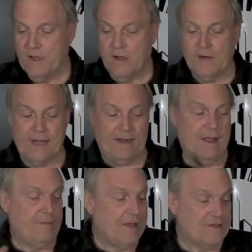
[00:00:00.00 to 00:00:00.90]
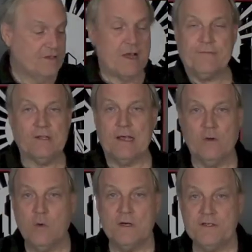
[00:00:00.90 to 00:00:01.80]
Okay, that's an awful lot
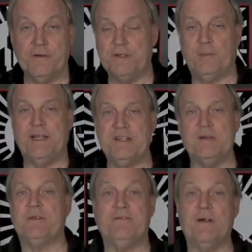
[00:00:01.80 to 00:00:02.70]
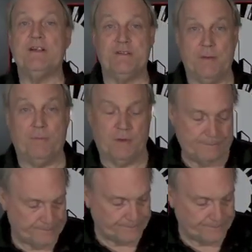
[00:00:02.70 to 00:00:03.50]
of words to explain something very simple.